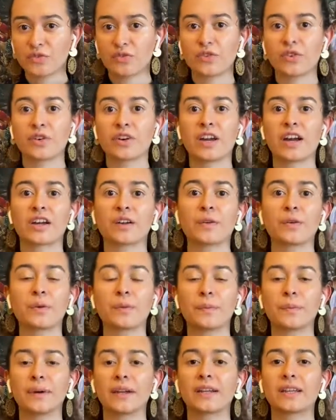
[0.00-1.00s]
for a
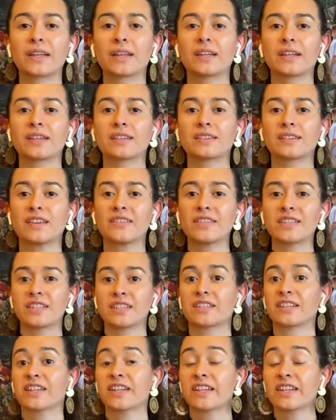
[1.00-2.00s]
company
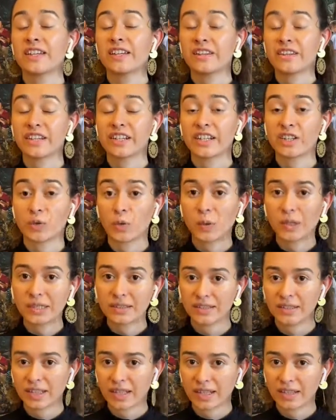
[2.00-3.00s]
established here in
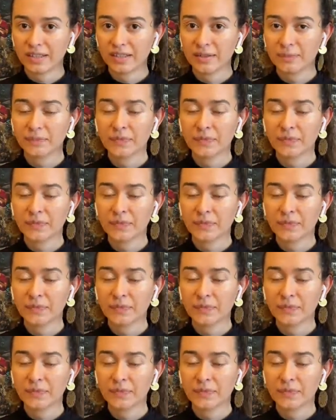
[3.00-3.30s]
Queensland.